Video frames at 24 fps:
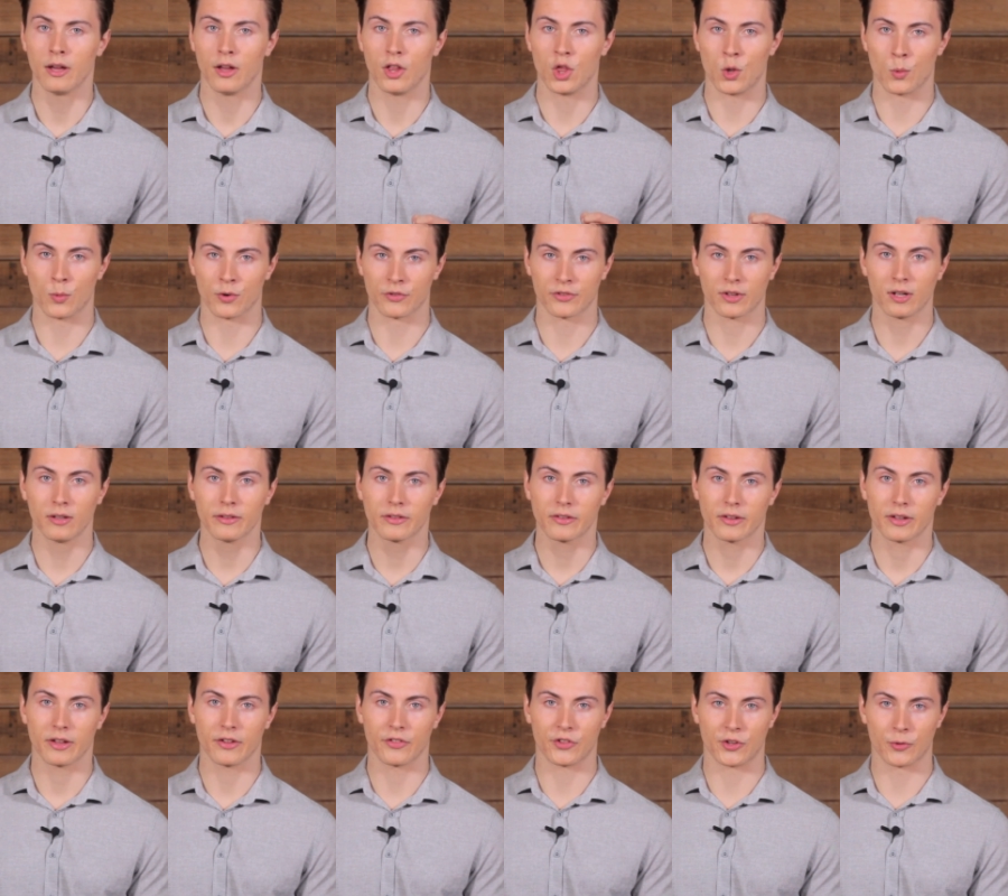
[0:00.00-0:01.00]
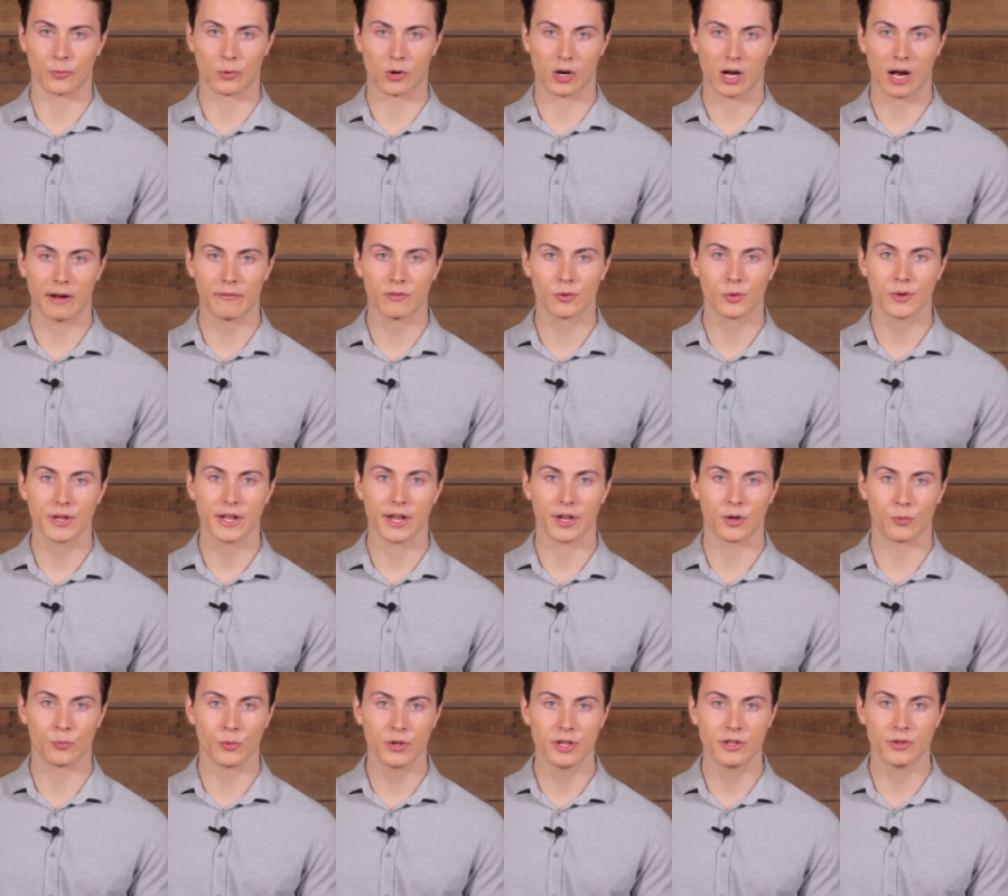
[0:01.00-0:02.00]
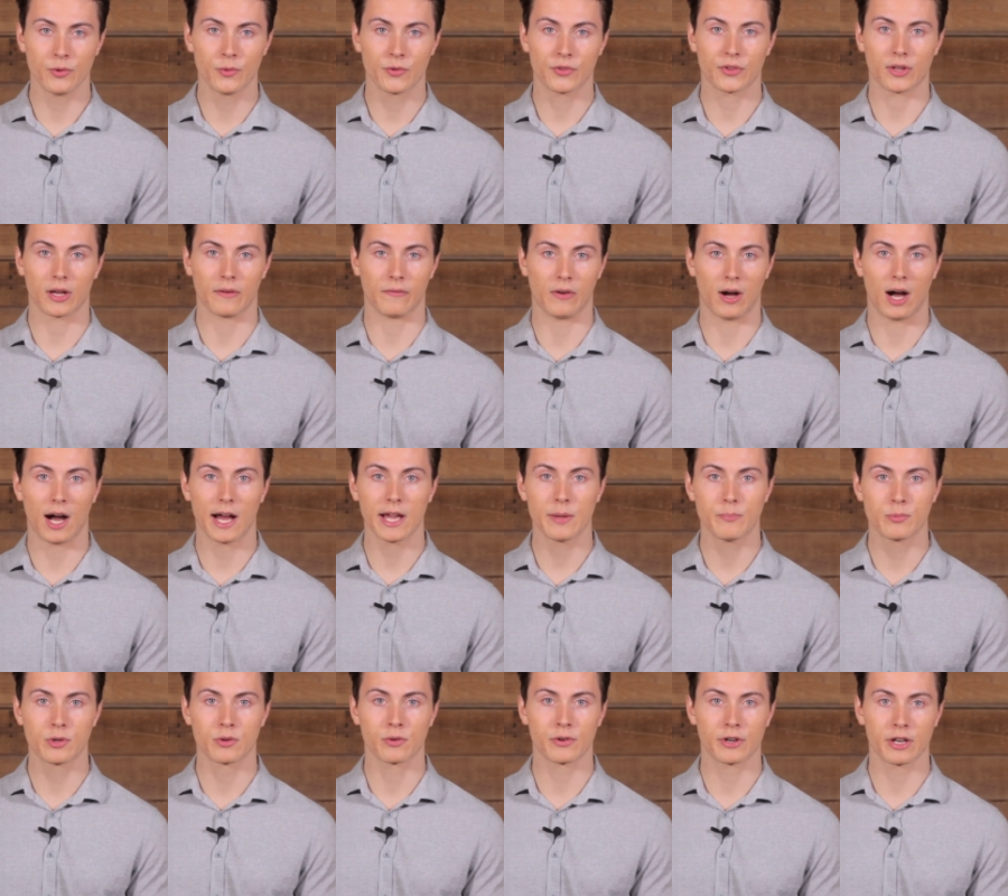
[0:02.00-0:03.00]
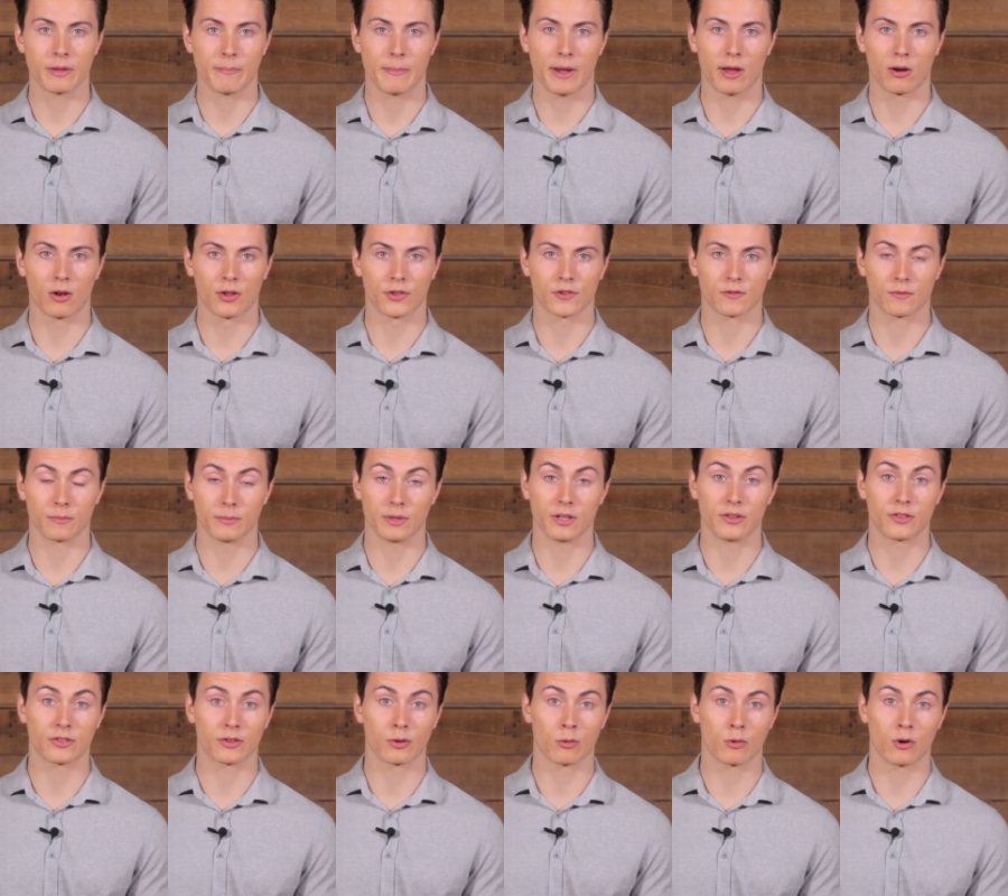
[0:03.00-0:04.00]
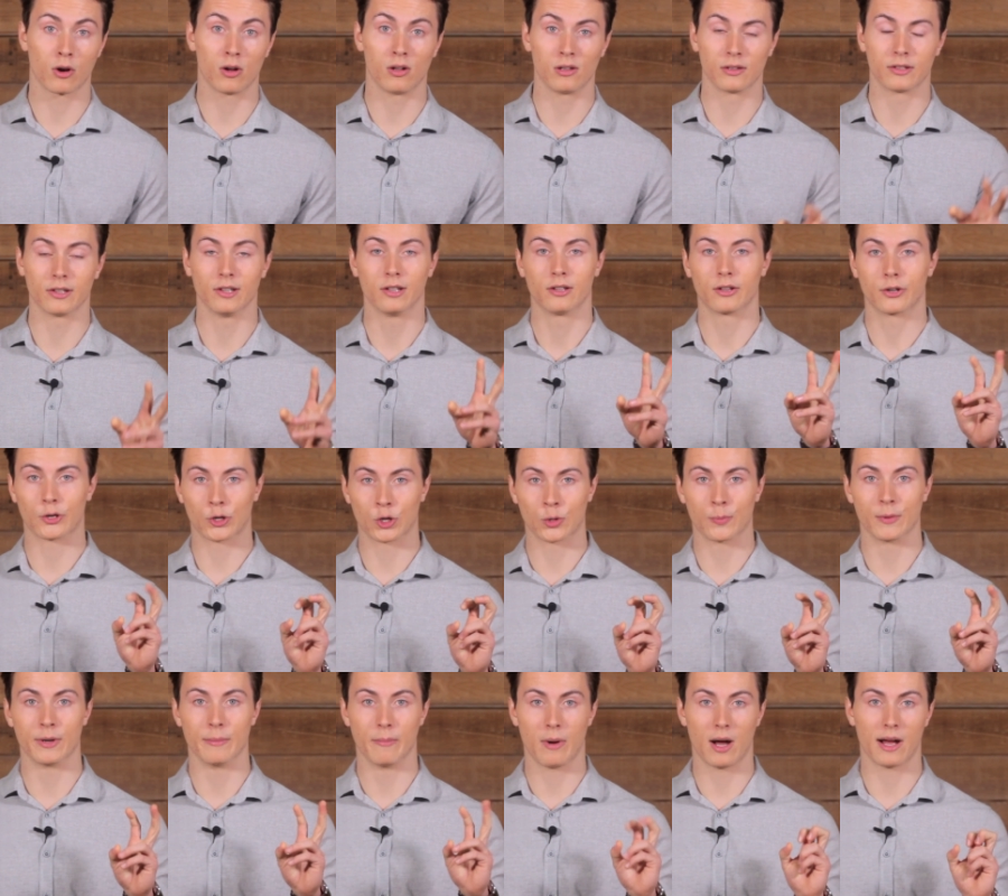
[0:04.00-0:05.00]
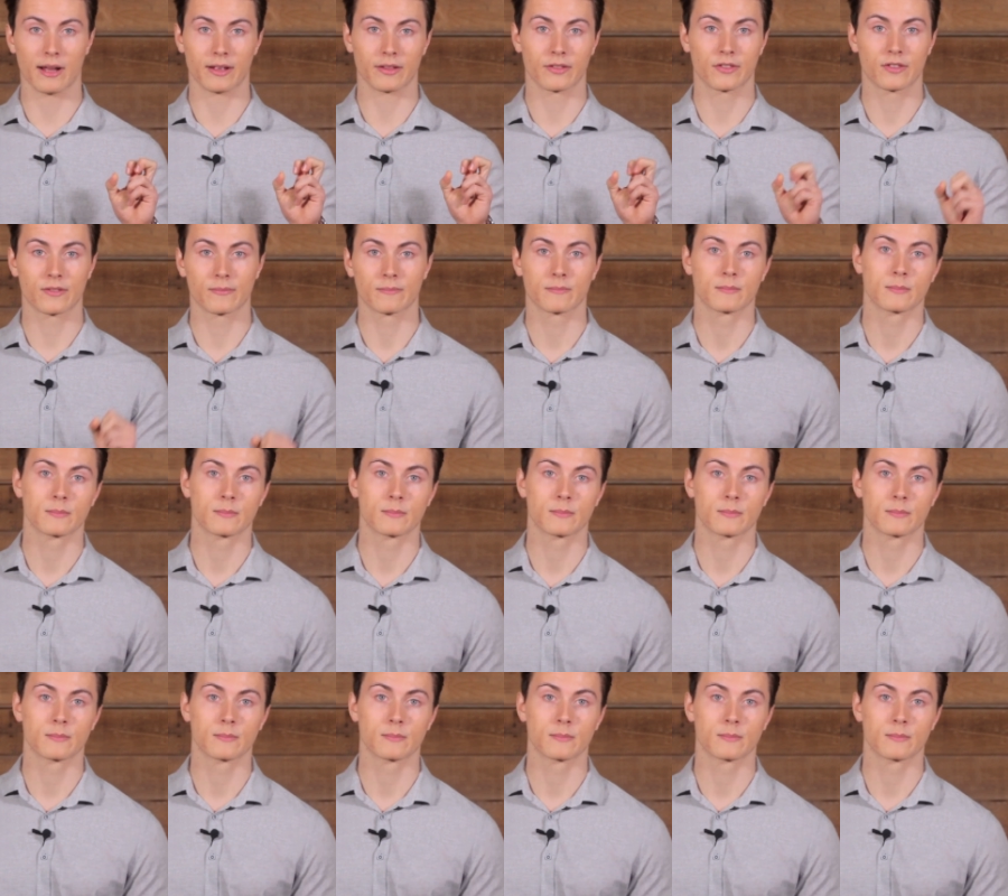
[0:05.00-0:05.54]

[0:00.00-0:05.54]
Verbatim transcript: The result is the recovery and reuse of high-purity metals from these so-called urban mines.